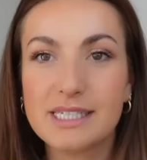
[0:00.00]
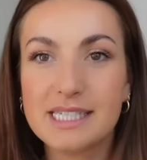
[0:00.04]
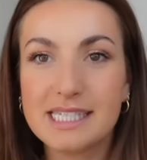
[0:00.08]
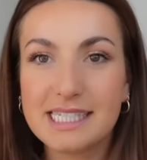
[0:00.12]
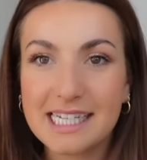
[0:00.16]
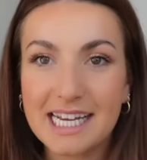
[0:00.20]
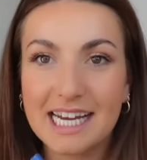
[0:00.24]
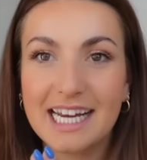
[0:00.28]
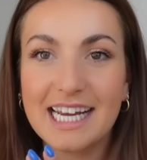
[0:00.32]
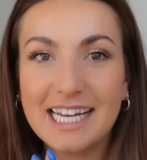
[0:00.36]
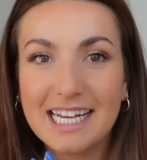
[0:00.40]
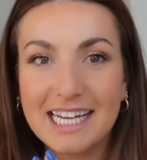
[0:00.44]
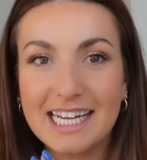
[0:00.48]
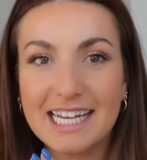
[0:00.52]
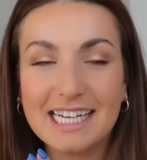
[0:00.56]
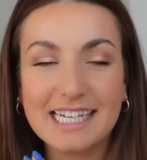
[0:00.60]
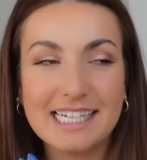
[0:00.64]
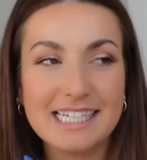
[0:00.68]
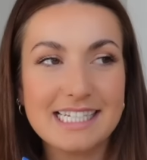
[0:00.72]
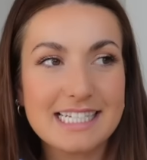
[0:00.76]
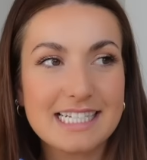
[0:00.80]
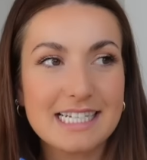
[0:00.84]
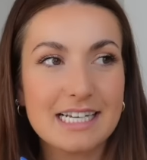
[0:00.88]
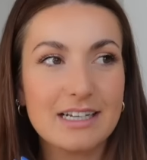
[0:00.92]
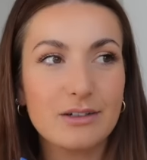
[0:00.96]
today
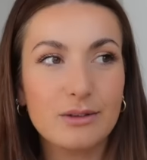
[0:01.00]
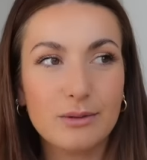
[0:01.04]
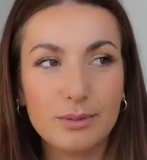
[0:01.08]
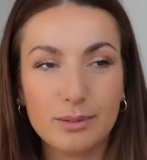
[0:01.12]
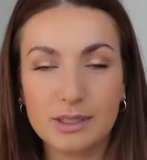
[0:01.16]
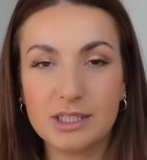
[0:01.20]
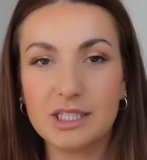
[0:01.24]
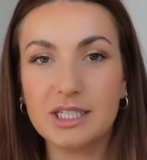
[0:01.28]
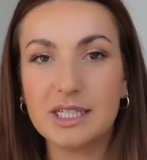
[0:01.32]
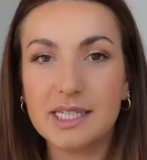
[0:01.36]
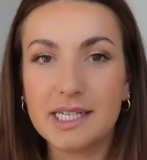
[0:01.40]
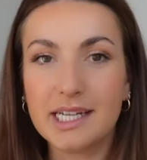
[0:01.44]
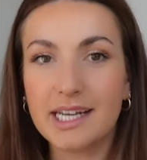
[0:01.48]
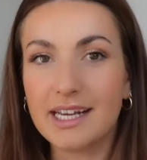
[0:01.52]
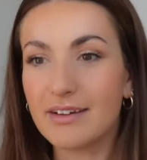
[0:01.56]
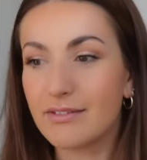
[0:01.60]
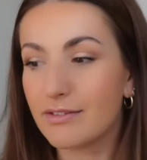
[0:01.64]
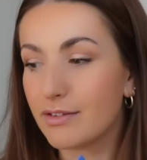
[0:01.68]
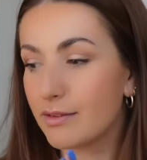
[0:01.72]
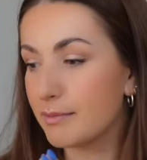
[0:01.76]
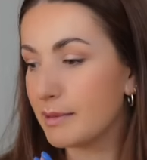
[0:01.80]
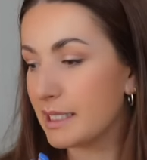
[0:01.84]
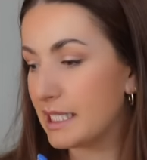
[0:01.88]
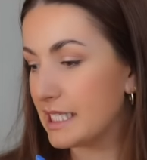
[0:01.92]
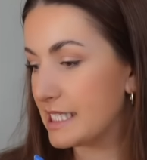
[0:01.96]
is an opportunity
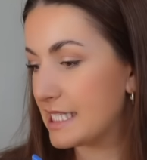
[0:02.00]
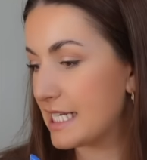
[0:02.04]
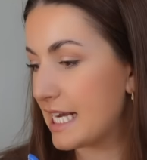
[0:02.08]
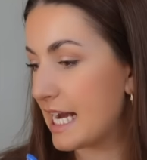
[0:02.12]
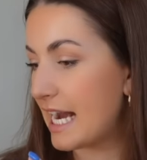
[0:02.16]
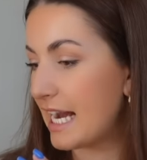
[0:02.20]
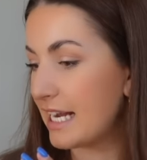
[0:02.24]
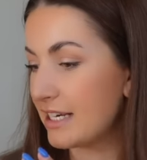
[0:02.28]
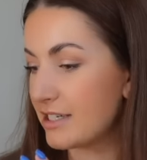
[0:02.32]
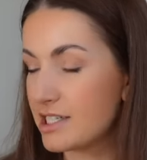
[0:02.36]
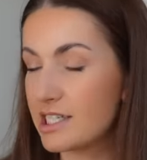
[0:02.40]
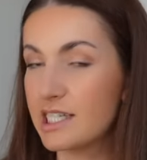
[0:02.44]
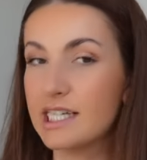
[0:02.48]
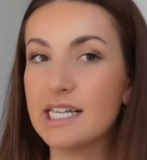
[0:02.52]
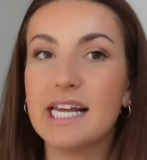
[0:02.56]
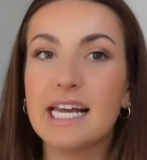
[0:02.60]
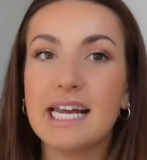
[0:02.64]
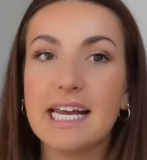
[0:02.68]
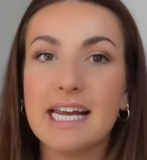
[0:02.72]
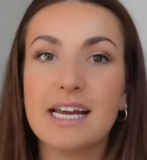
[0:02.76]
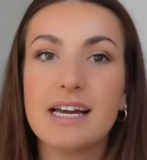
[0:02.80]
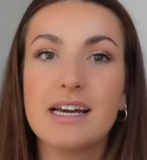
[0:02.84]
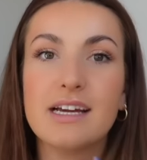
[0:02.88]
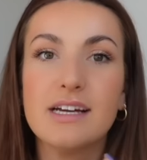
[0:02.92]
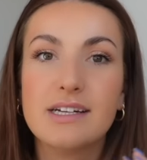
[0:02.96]
for me to
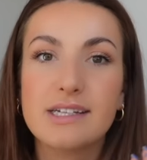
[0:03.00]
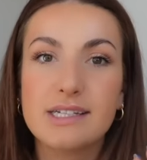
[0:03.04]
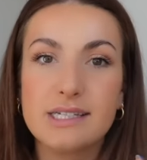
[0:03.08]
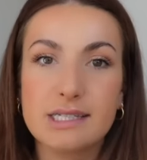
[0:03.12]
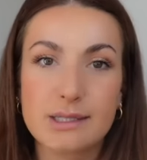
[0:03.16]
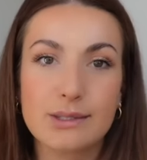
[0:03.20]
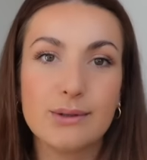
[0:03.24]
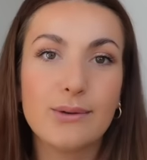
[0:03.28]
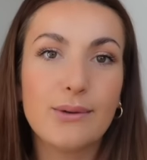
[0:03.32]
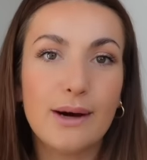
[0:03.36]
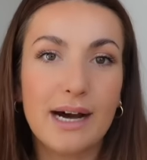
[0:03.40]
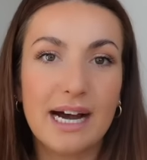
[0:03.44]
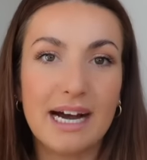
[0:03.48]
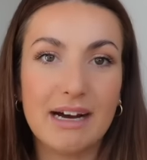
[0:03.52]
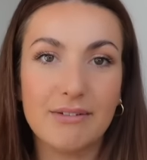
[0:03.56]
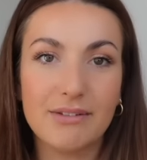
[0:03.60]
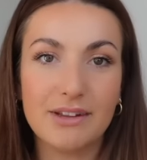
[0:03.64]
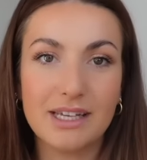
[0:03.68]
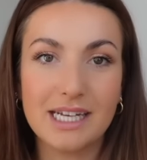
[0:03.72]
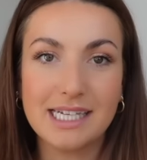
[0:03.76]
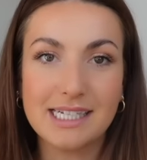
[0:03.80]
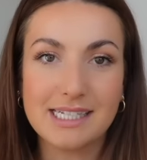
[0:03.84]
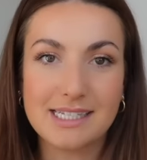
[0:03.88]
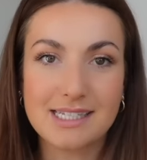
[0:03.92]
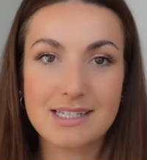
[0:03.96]
actually sort out
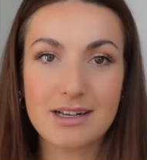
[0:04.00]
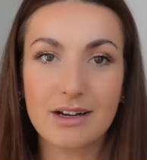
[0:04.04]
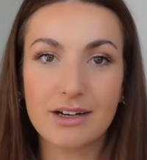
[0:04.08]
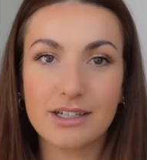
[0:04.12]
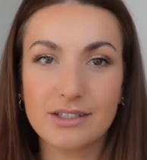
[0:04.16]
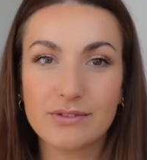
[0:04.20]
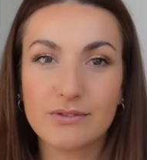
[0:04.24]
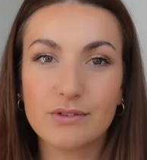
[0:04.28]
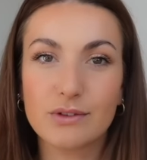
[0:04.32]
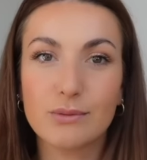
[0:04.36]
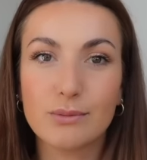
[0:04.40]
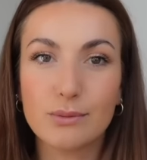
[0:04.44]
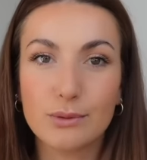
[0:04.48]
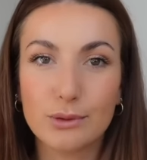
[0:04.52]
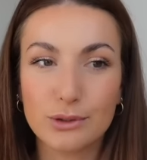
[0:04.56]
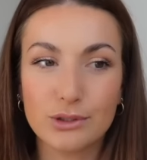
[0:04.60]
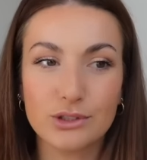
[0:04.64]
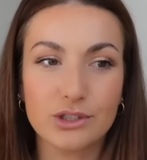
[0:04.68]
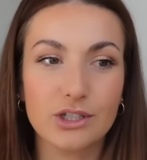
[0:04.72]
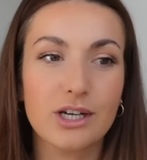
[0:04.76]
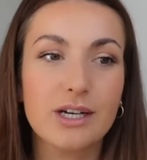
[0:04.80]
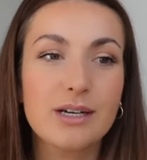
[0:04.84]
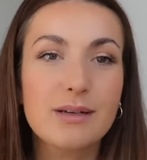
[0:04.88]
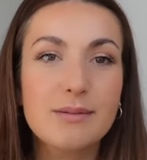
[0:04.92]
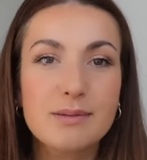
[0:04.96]
the inside of the
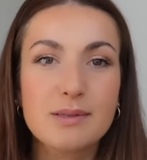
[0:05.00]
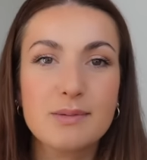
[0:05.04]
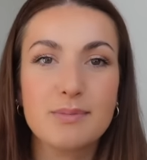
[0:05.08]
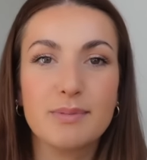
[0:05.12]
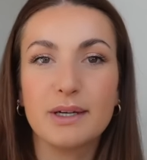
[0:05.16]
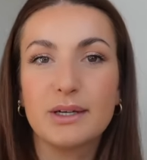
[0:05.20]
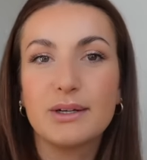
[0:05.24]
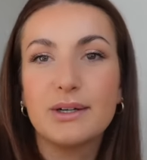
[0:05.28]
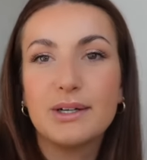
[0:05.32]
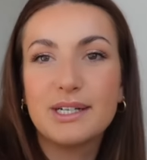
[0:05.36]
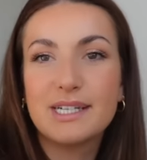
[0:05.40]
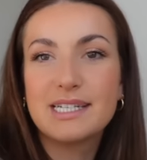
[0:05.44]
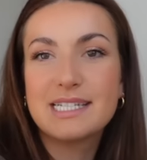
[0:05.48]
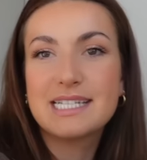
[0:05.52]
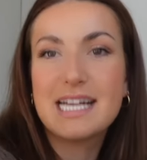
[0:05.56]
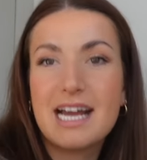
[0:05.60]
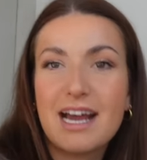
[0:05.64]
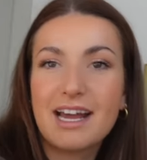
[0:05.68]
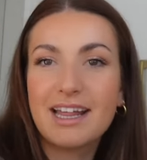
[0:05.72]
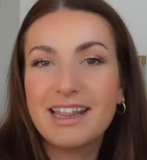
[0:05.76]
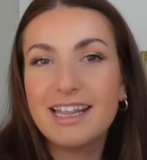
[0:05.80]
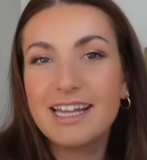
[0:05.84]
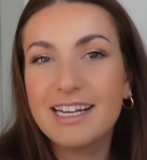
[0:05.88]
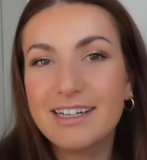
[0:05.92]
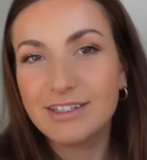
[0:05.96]
wardrobes because
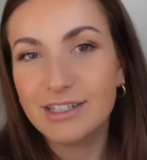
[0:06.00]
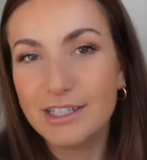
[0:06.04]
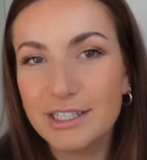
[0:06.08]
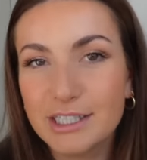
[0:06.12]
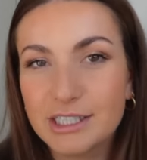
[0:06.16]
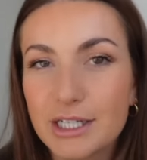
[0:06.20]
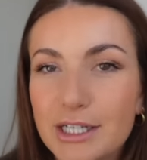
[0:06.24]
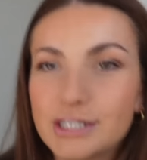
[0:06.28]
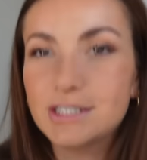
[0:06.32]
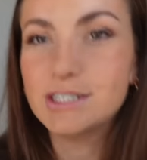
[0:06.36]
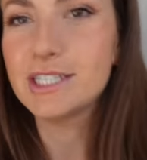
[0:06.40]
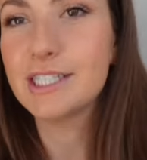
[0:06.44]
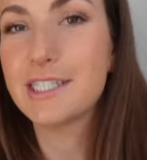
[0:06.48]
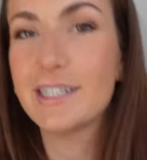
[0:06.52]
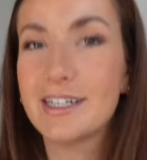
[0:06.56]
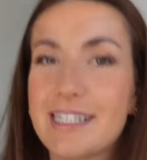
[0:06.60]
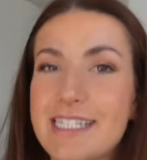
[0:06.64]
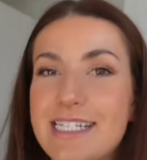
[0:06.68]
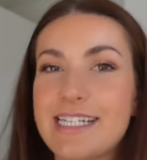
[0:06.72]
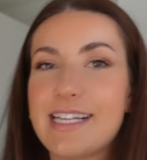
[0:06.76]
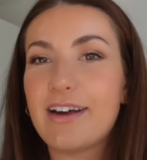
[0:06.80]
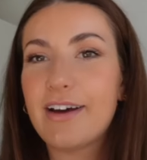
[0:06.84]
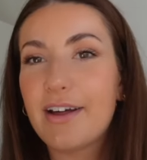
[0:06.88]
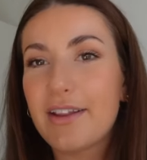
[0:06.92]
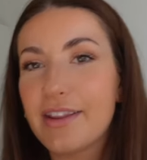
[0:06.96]
I think I showed you
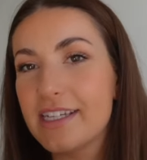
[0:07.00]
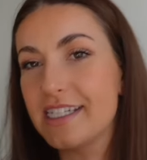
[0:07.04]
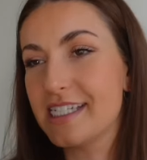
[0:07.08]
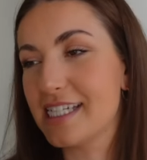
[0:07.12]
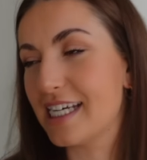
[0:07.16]
guys the other